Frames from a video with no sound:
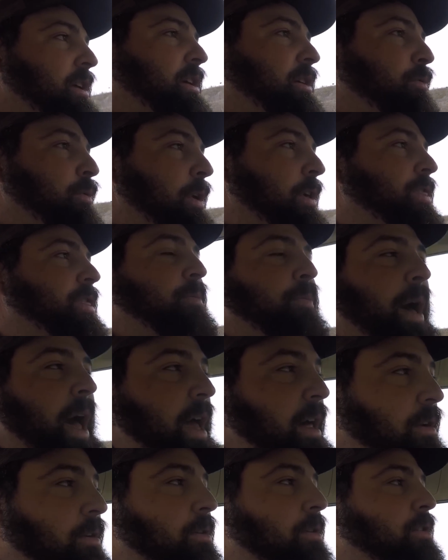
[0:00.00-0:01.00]
with the
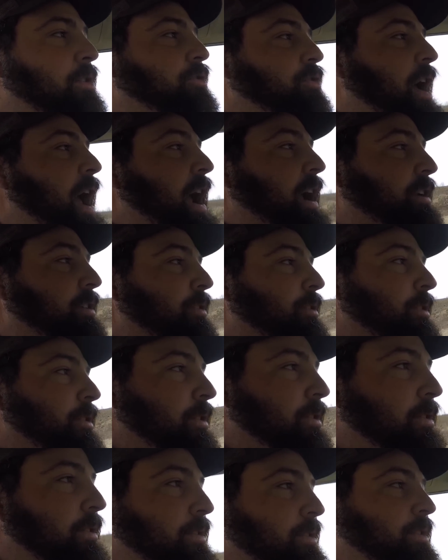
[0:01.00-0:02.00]
baler and the tractor,
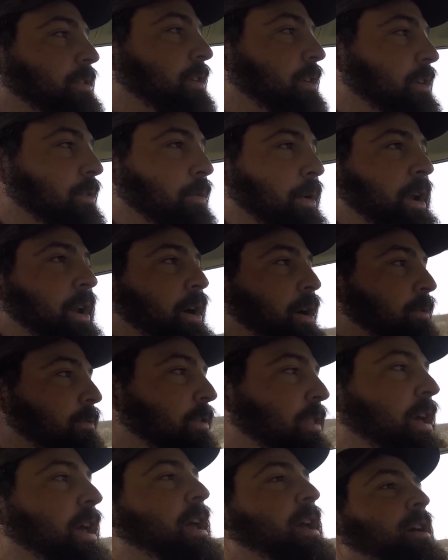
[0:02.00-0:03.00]
went over
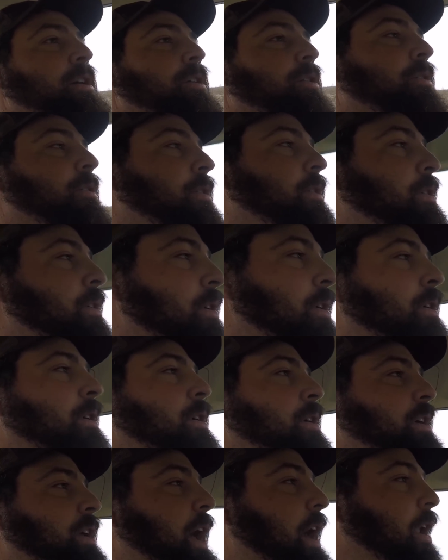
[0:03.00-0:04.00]
the hill,
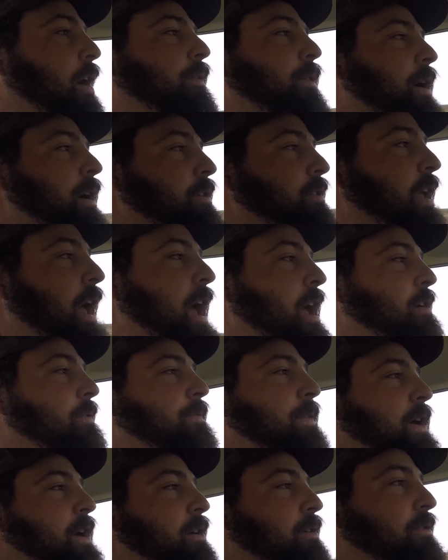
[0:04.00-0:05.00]
got over to the
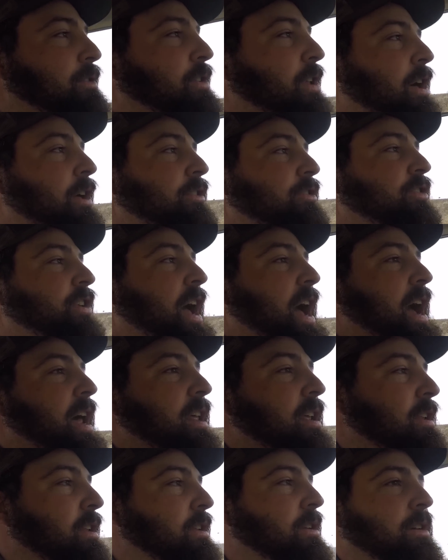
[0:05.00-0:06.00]
hayfield, sun
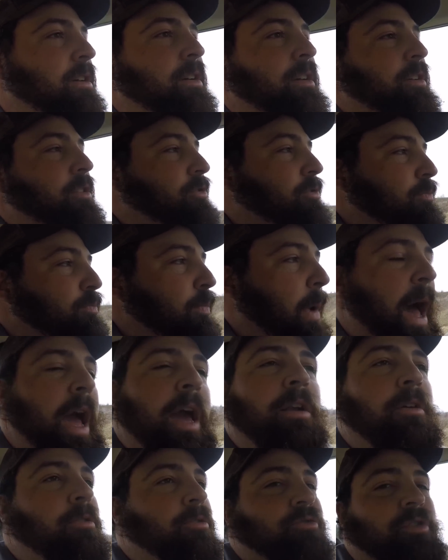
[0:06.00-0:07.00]
shining,
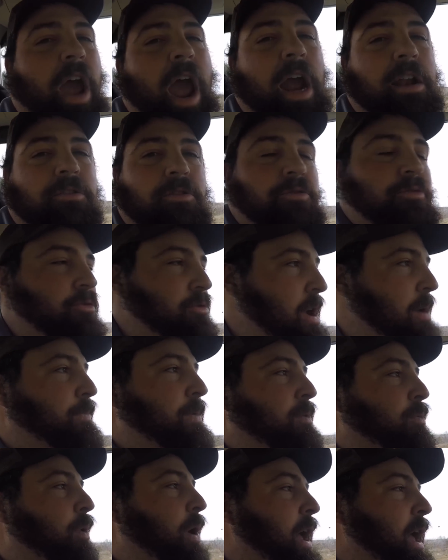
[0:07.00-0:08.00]
baler, tractor
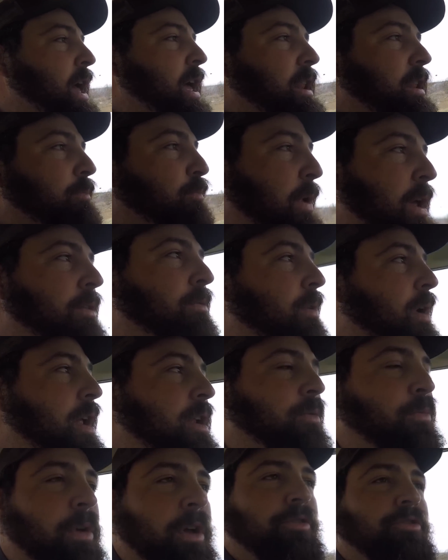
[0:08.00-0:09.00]
dripping wet, been
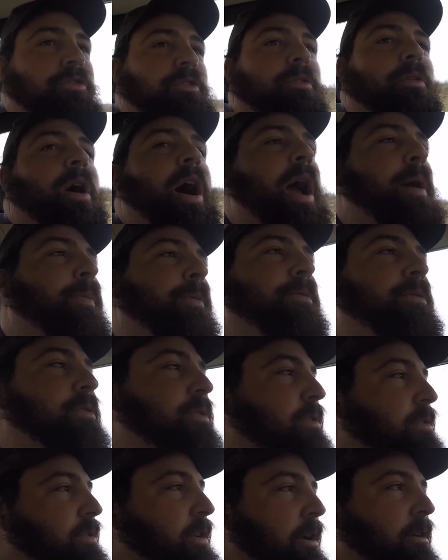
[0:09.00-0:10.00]
running windshield wipers,
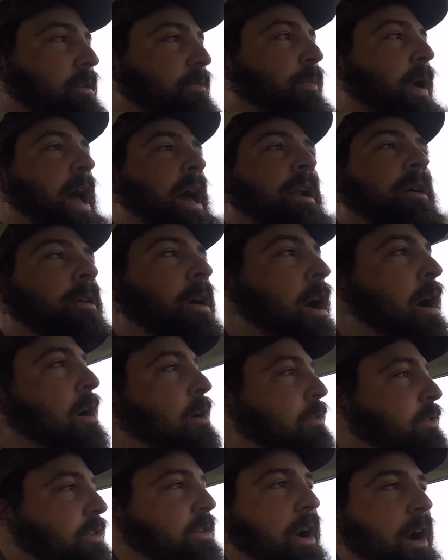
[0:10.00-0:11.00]
turn the baler
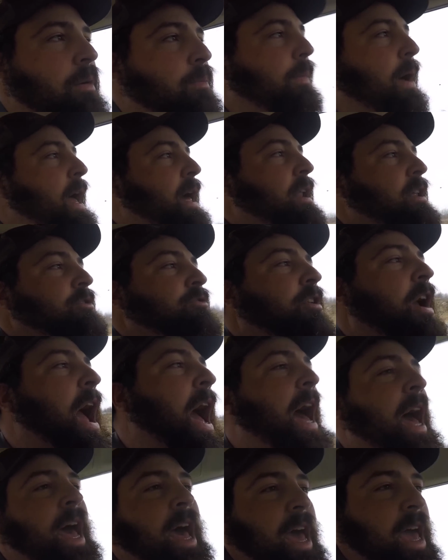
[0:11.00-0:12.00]
on, start baling
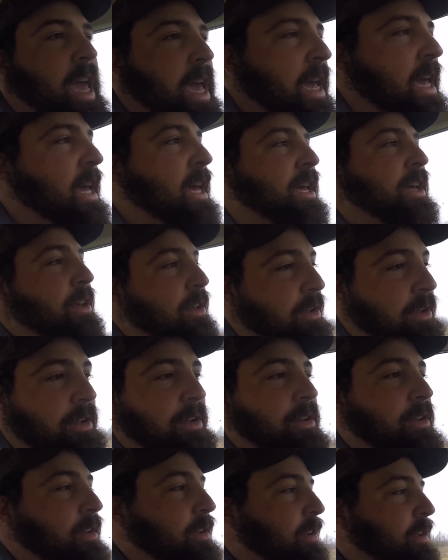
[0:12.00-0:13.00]
dry hay,
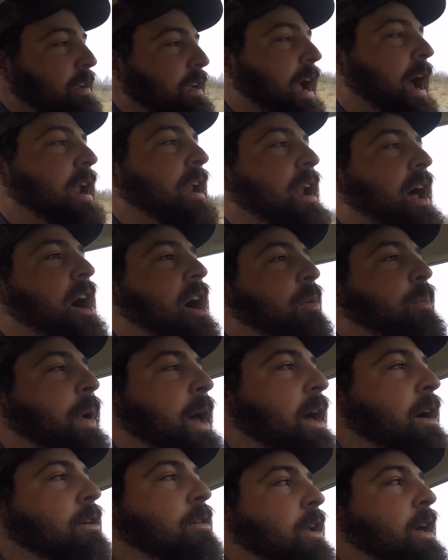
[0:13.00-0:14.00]
got it all
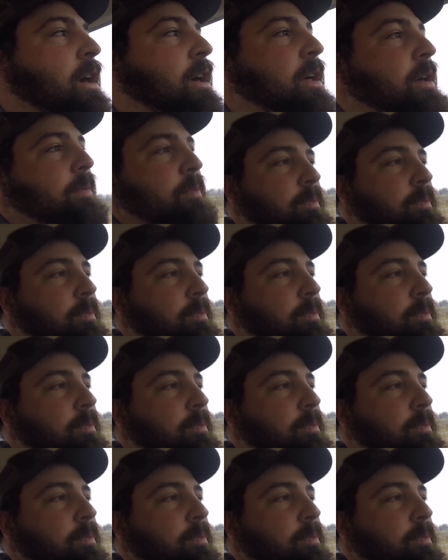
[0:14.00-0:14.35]
baled up.